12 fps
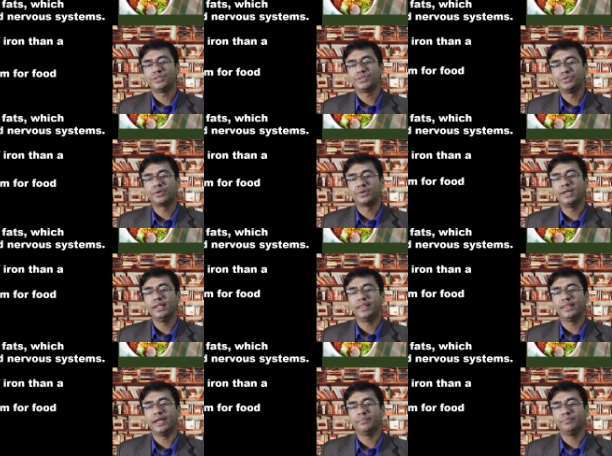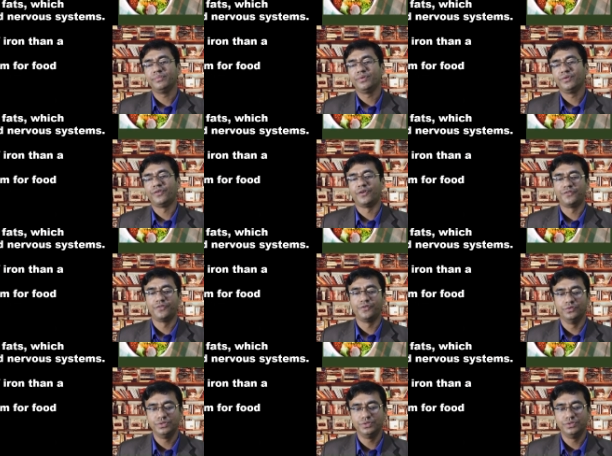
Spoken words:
to kill them for food.